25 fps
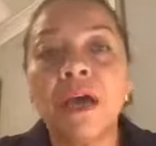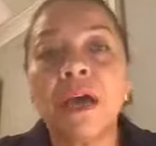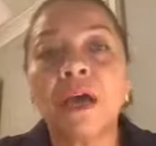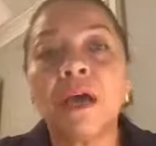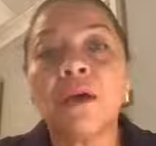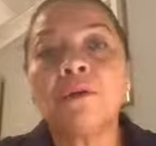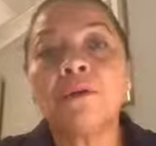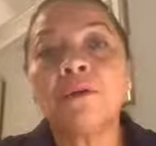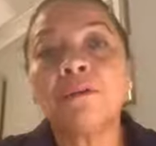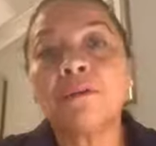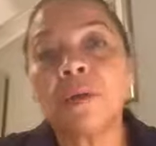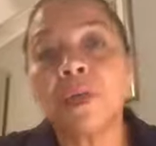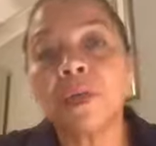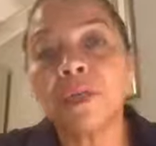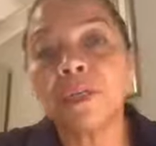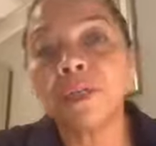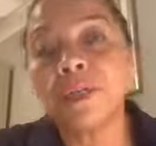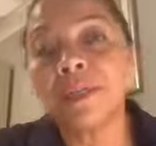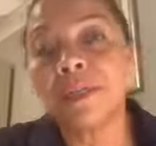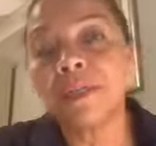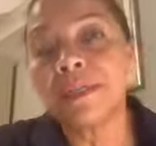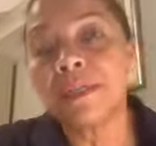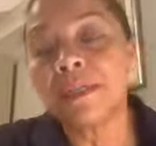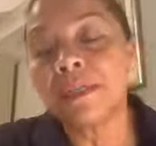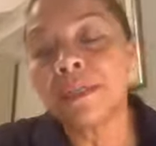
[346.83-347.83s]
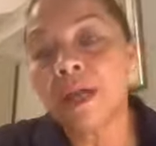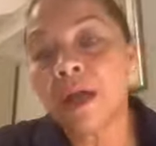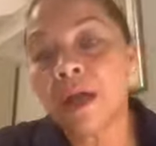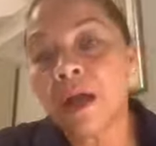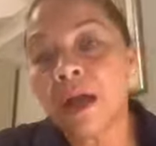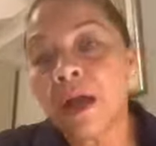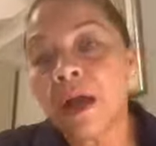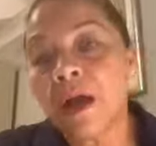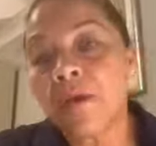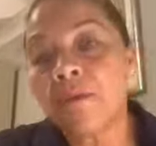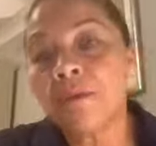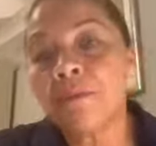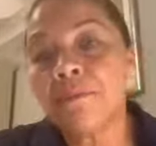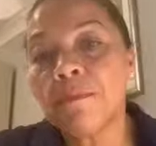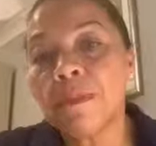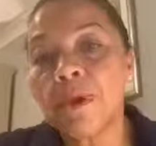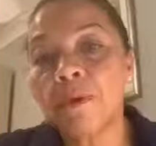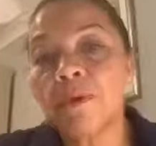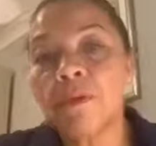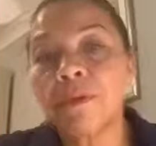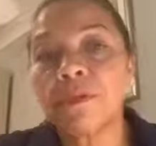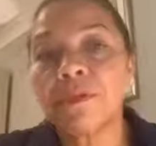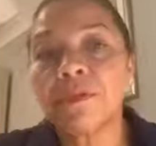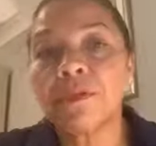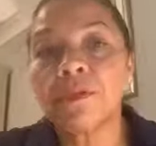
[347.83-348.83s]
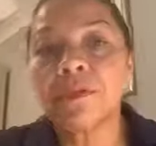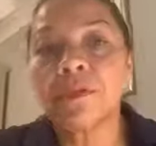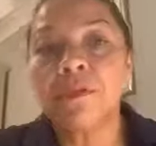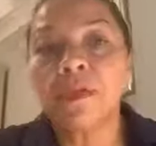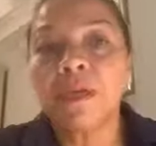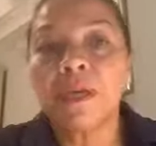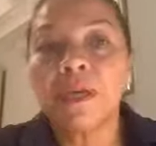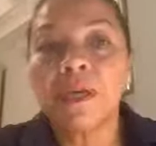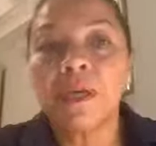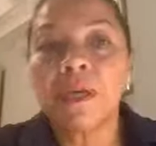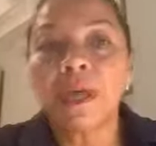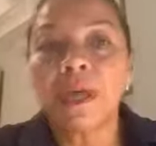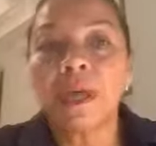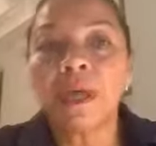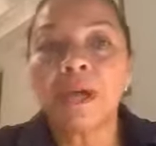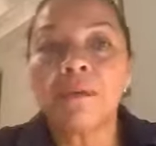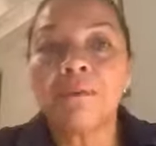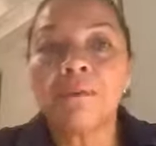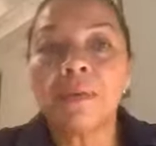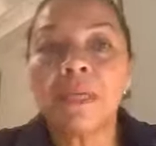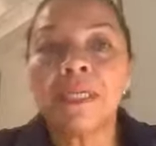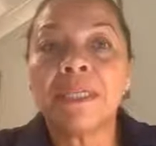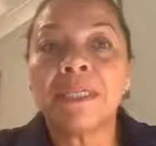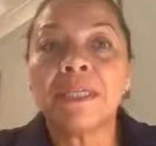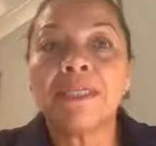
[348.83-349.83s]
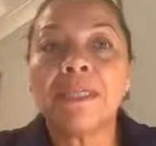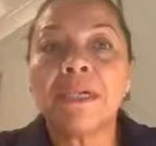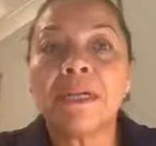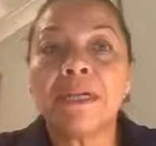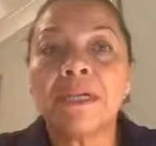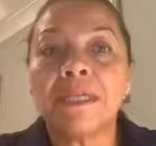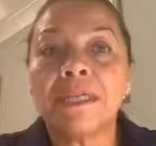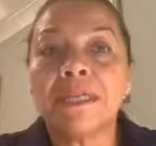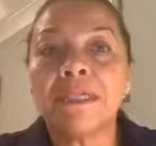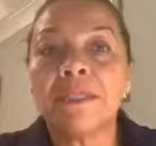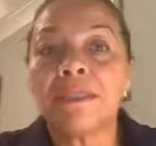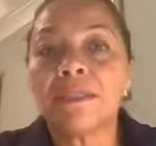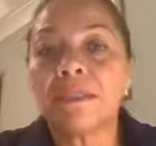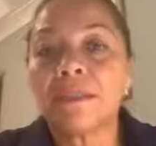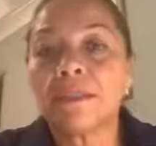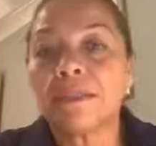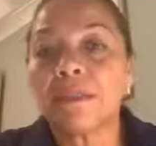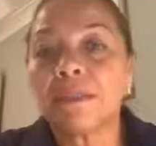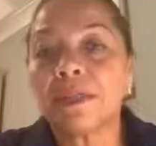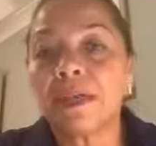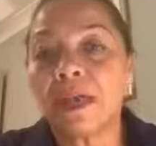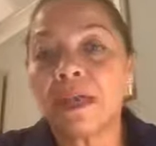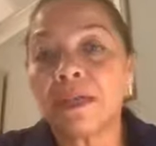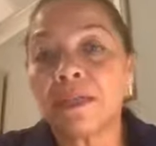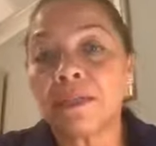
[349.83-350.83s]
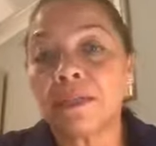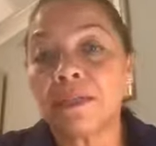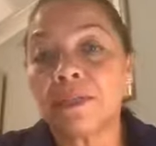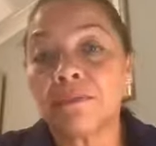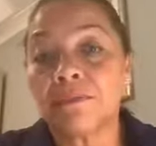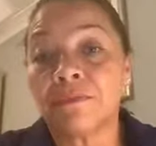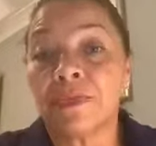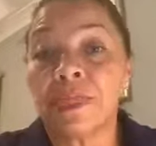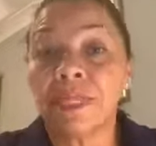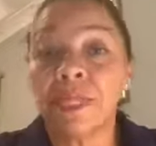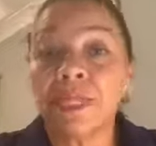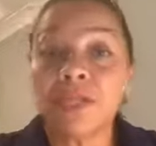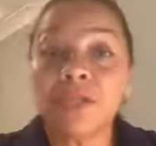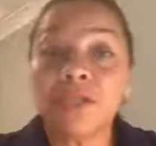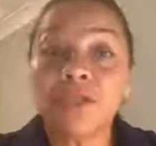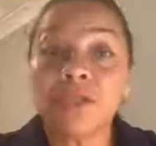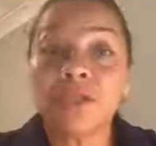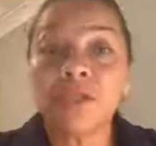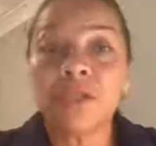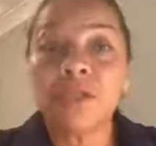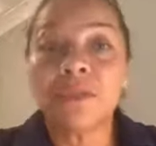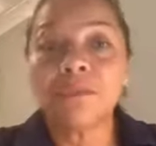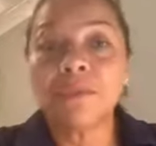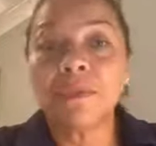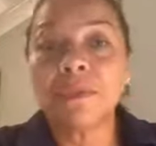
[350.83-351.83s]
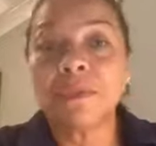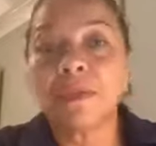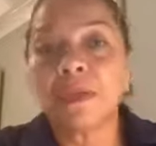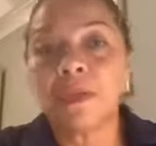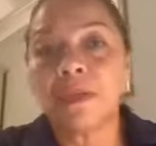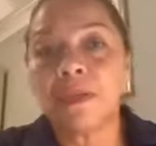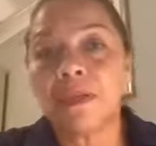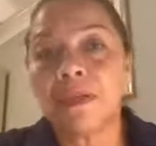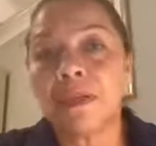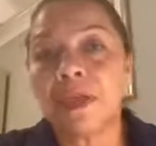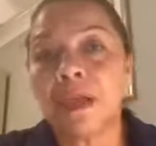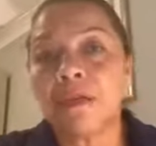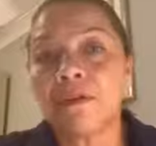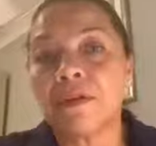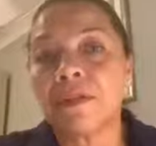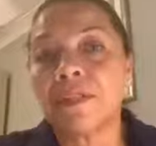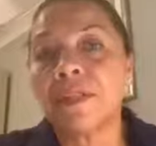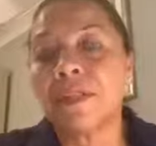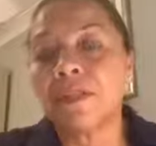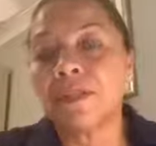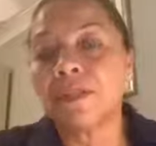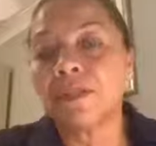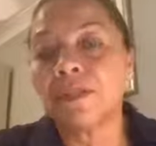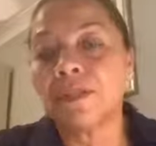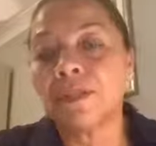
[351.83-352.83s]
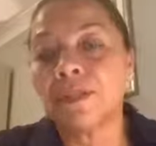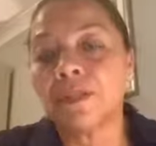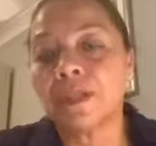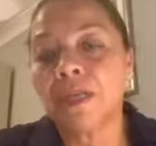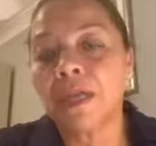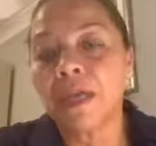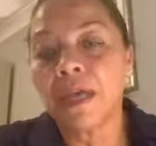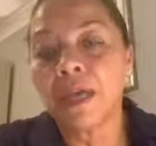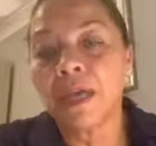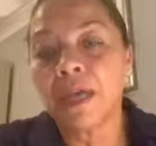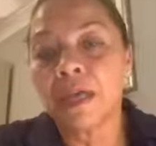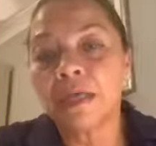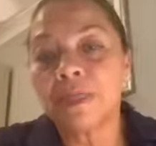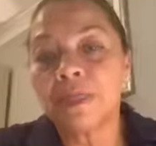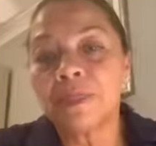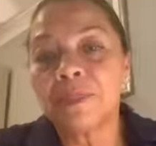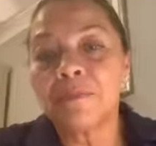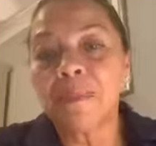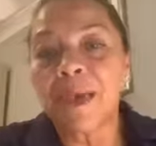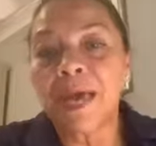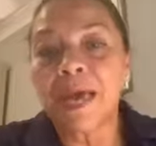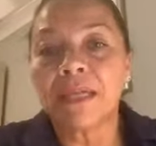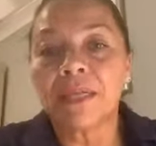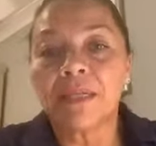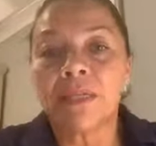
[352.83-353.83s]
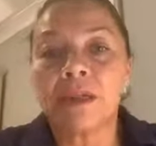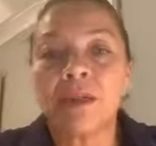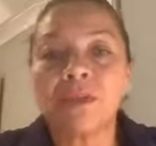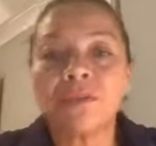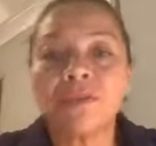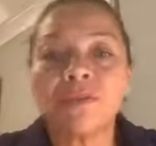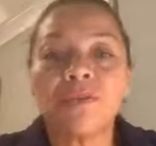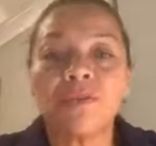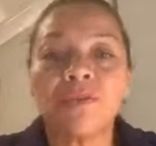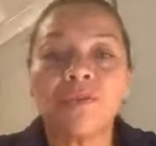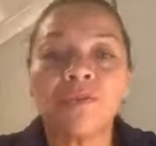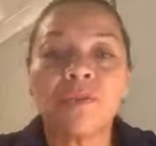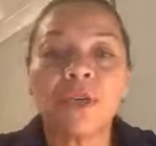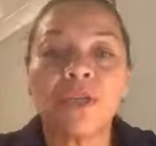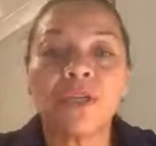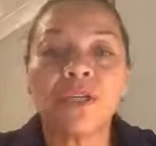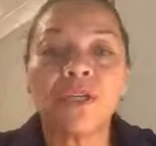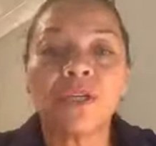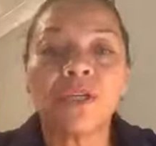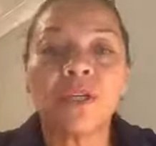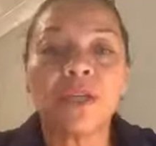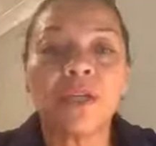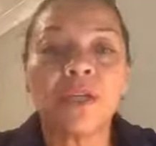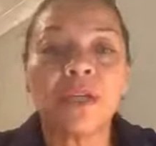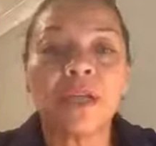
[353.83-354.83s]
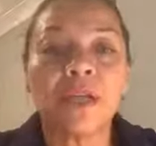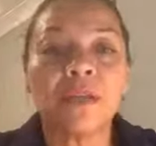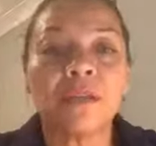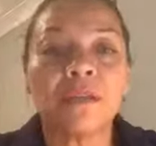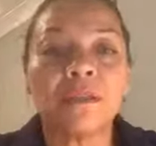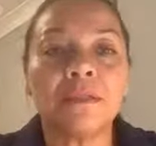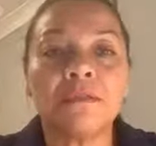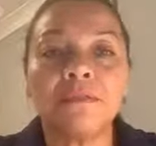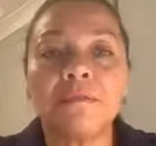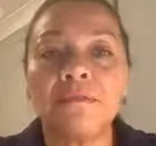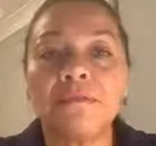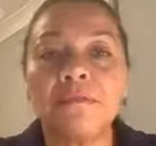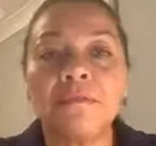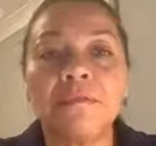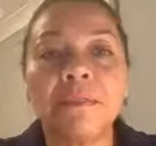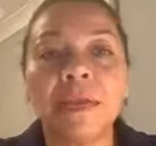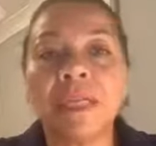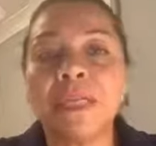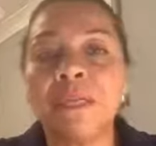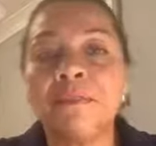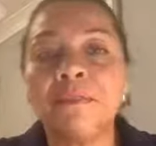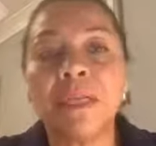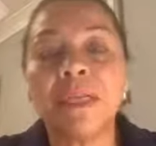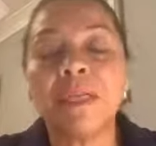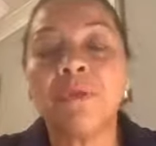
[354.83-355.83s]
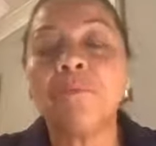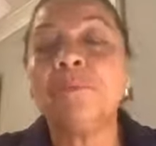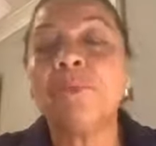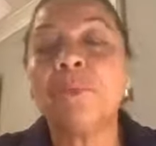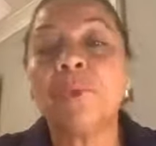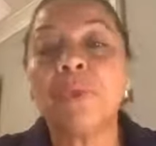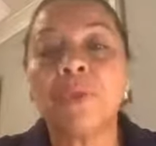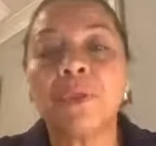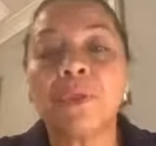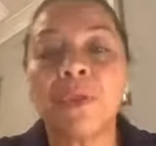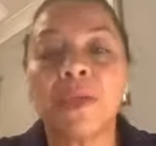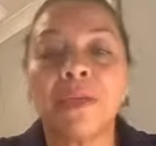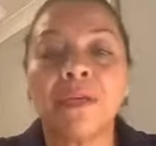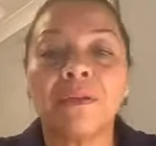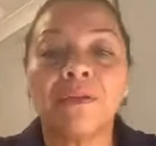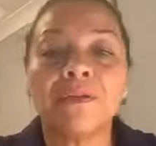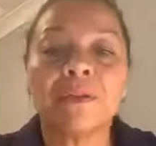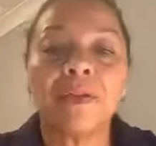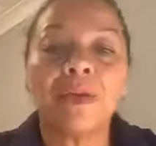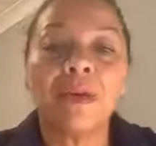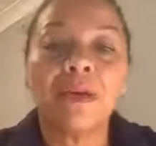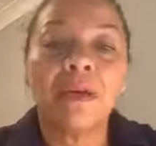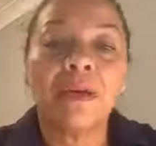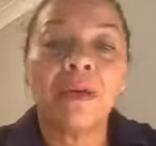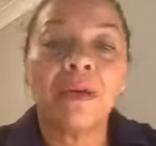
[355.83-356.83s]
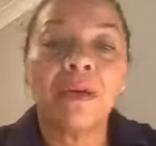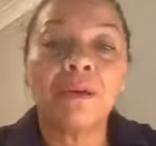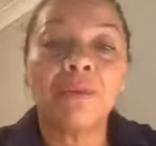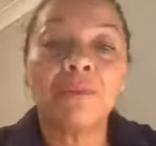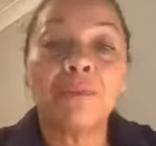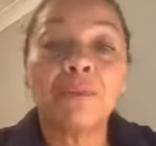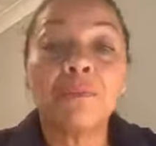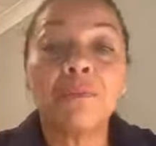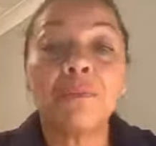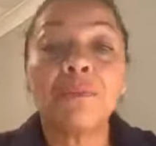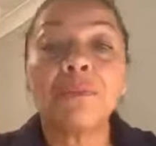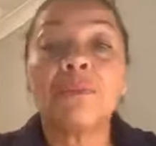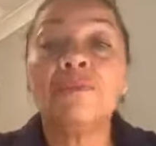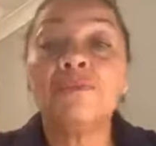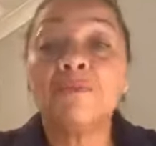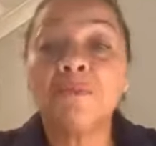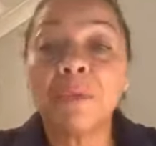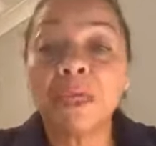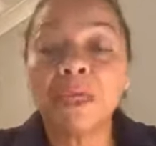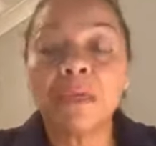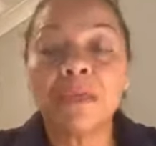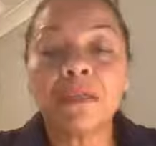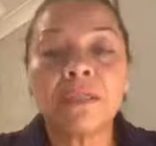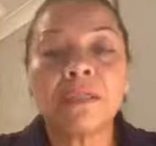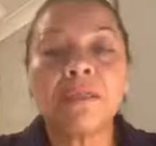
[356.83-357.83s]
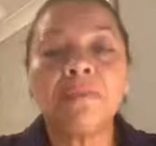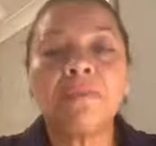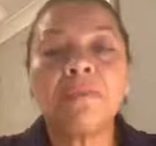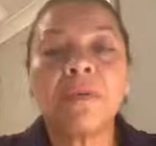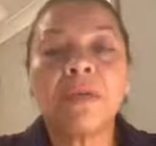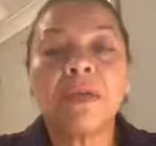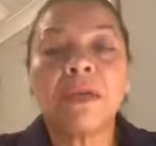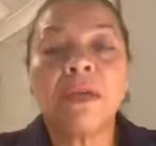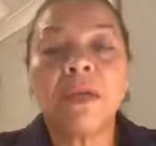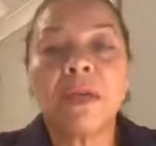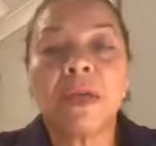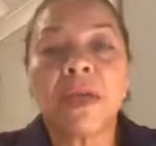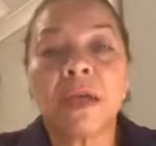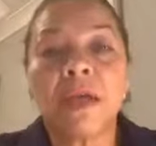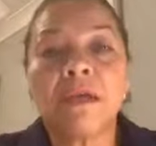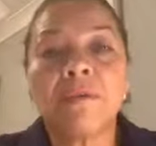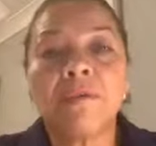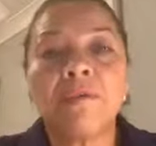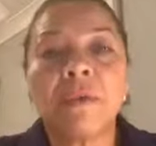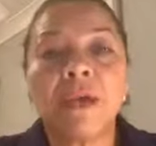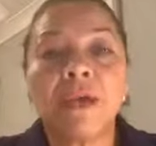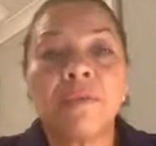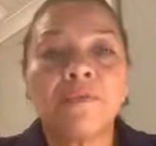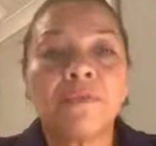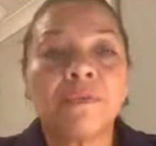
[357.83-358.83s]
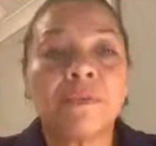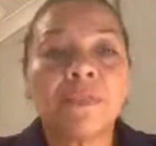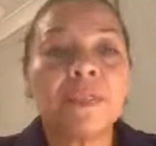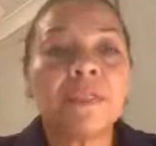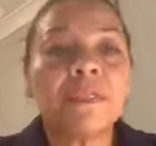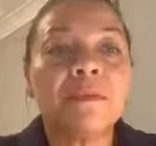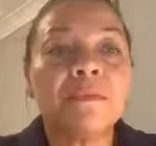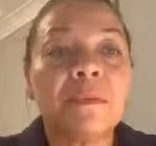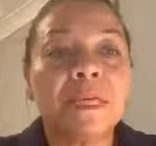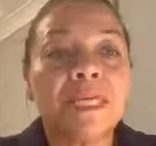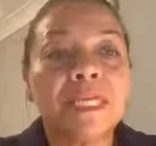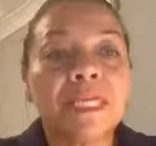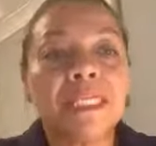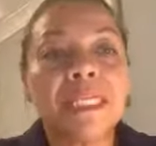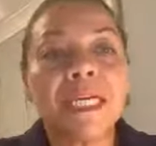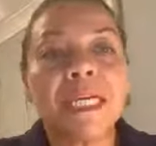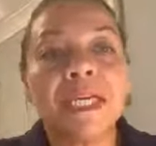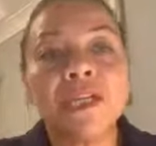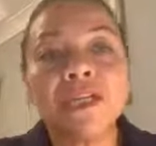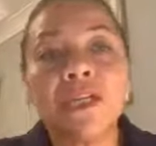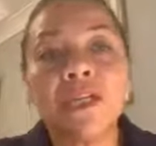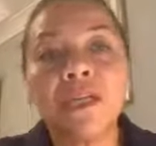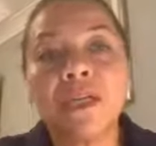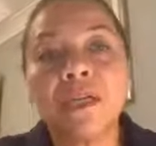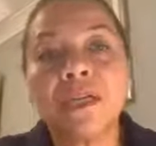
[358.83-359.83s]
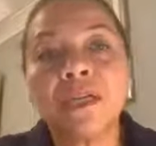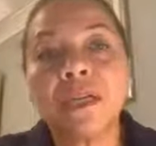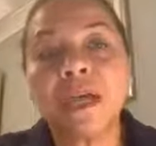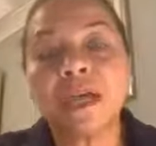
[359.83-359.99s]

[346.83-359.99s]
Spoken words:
Our awareness, our emotional insight and relationships, and our attention span and concentration, and many, many more things are improved because of mindfulness and meditation.